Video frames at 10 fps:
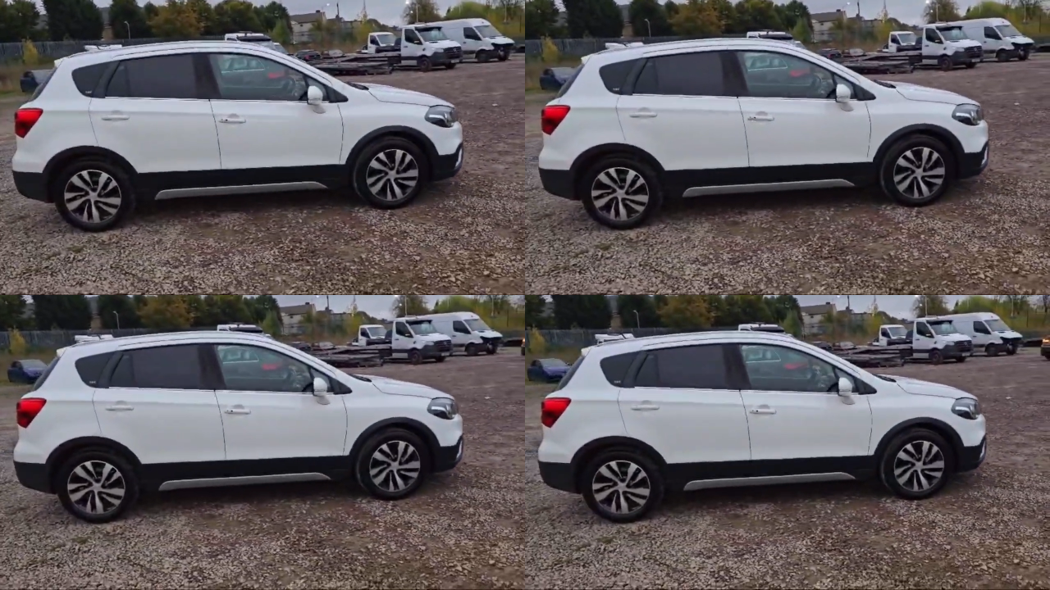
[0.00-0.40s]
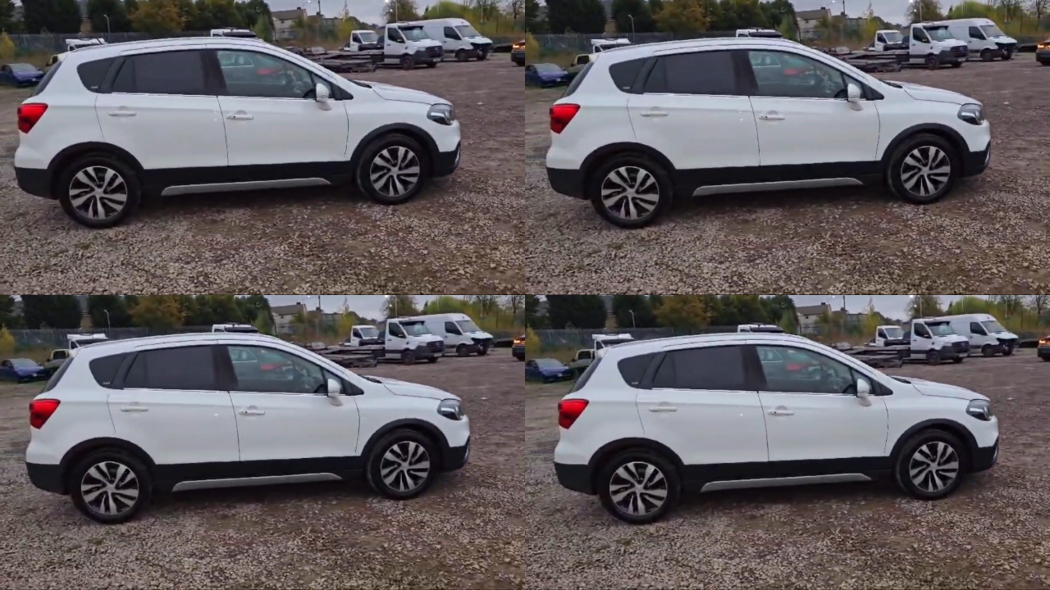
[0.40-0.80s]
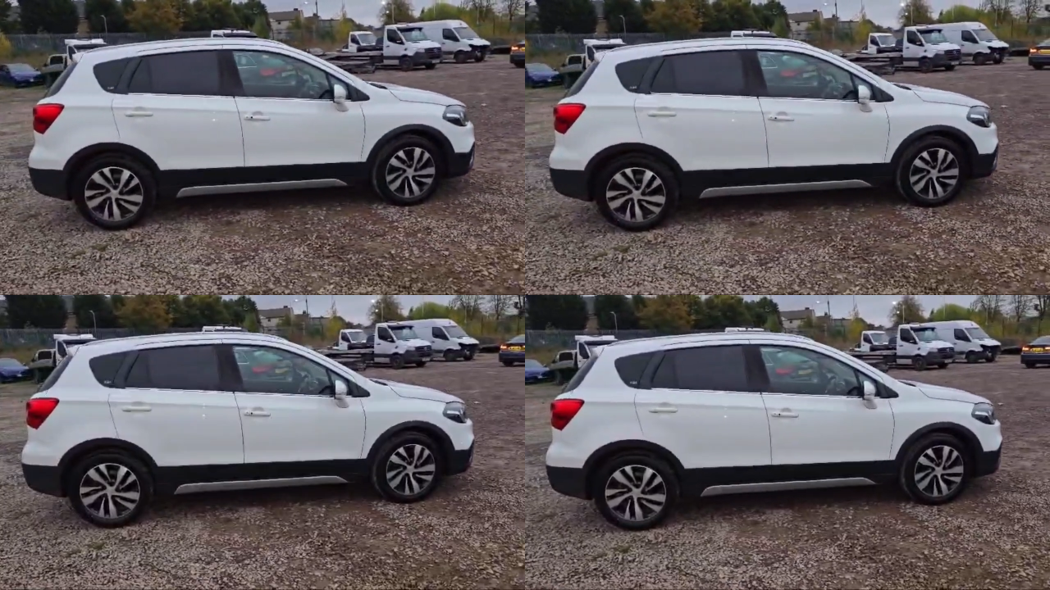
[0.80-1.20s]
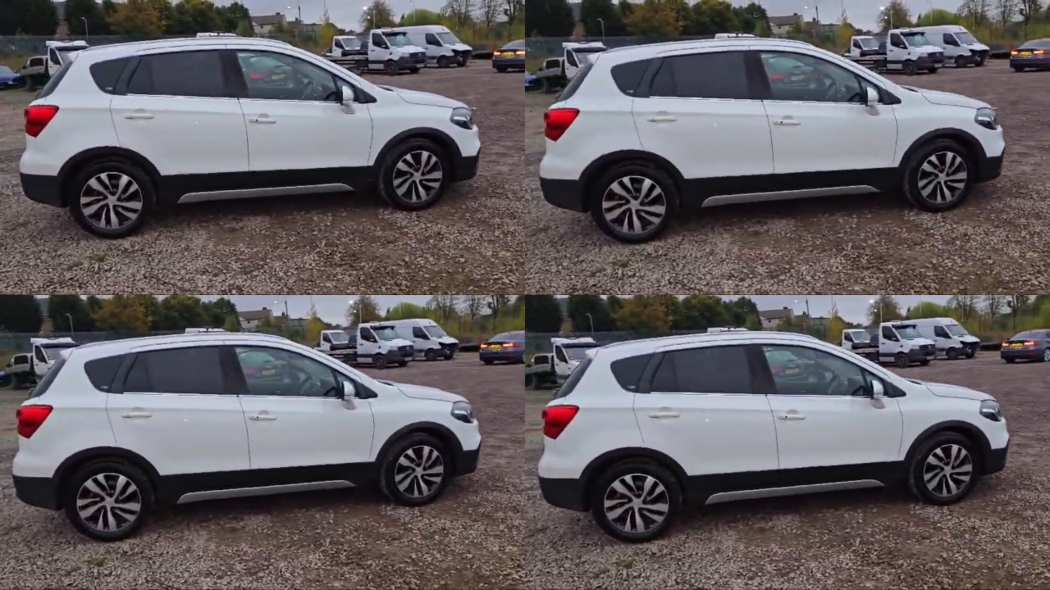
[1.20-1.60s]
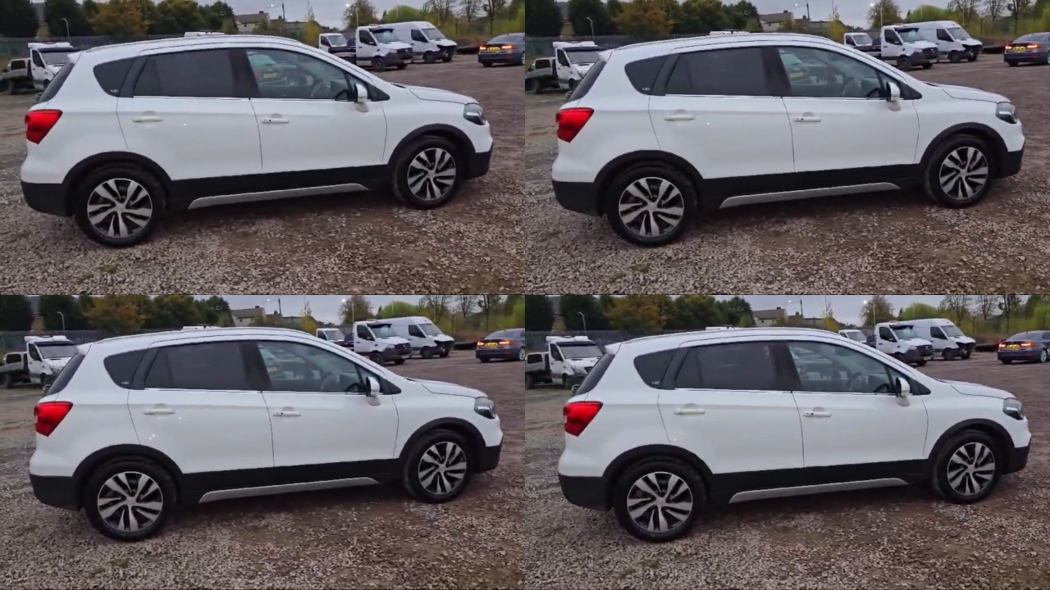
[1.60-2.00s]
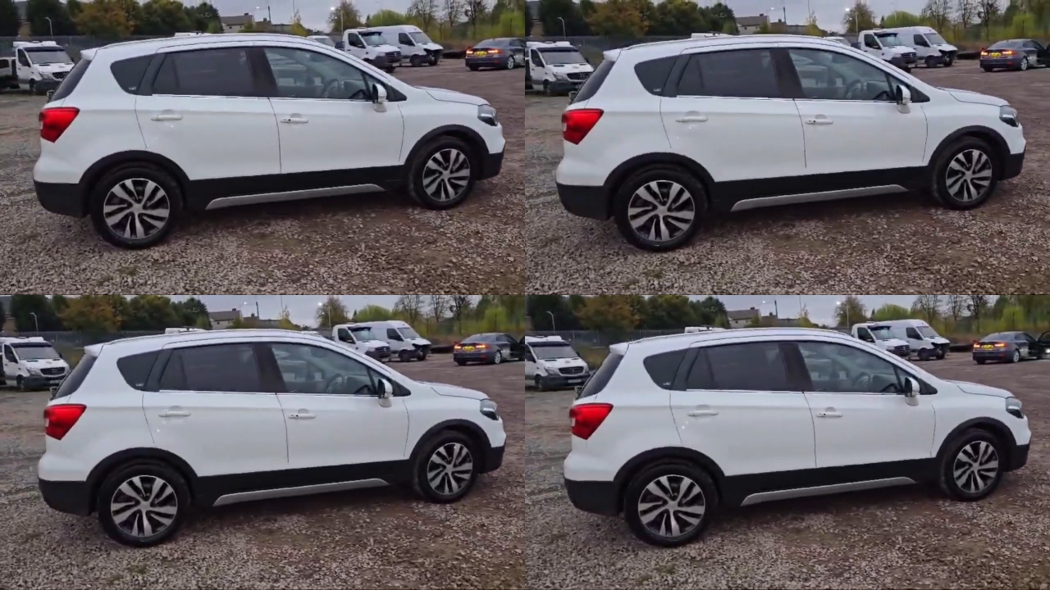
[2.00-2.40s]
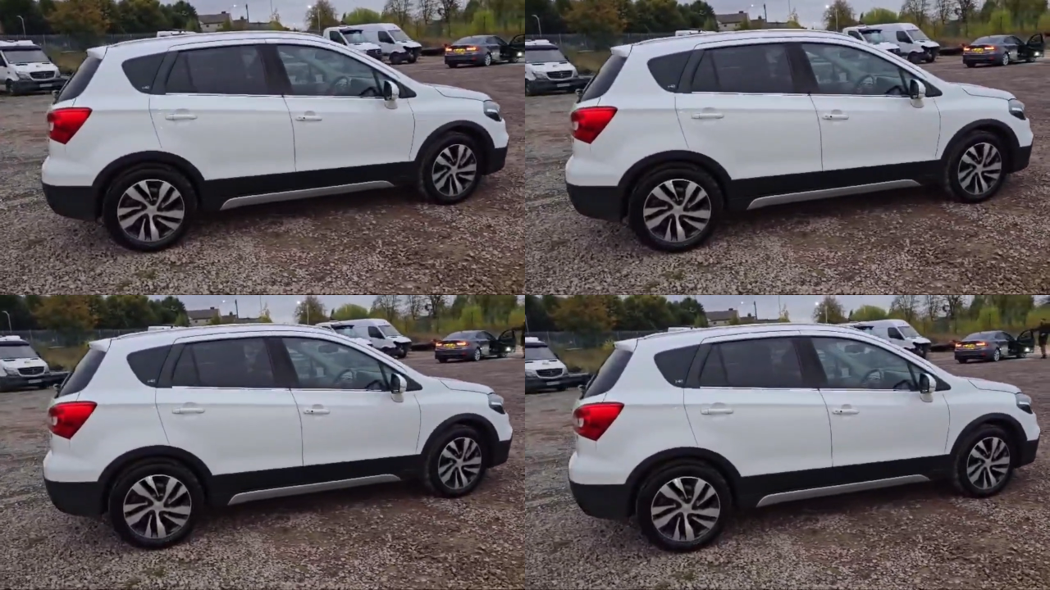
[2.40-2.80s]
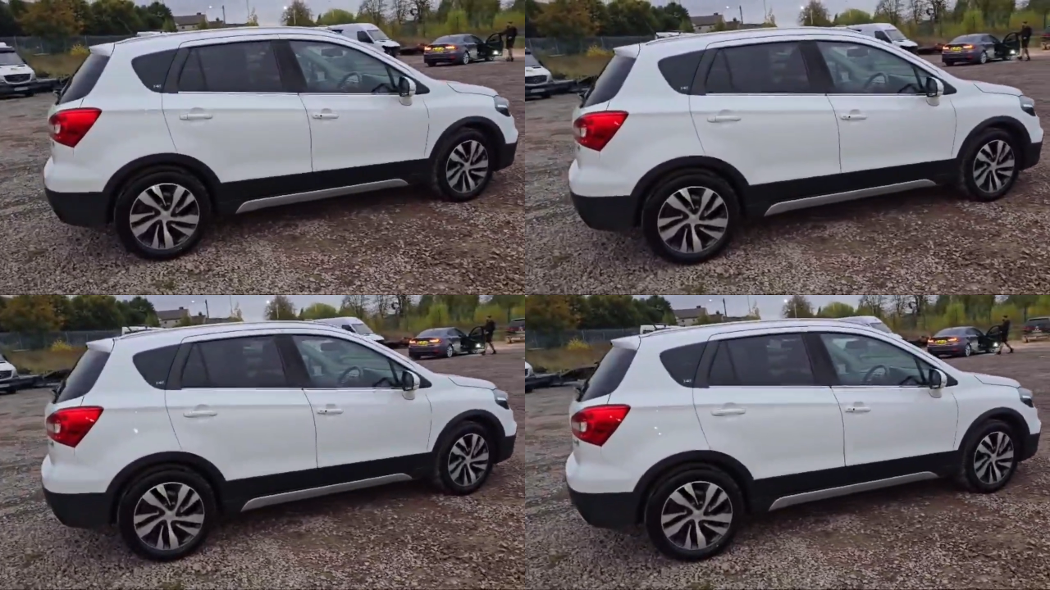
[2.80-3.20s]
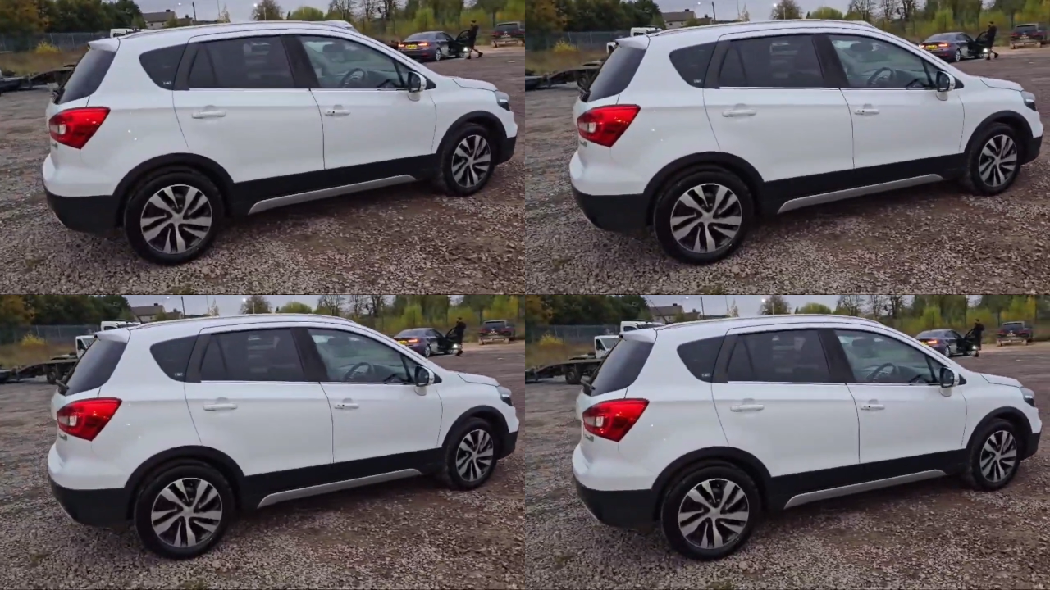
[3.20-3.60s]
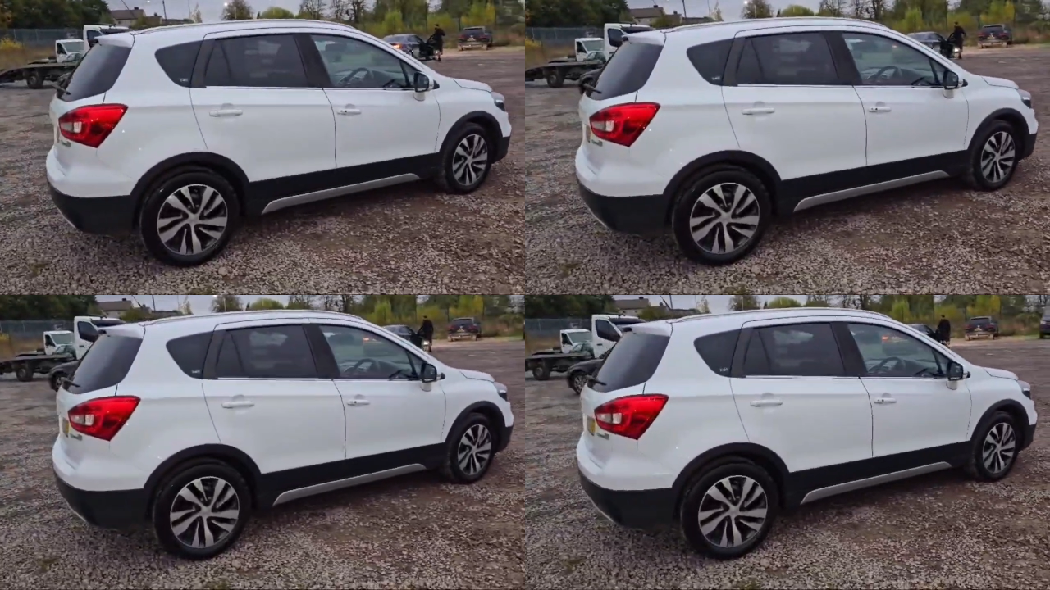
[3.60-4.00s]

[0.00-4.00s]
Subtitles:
Nobody's mouth can be seen.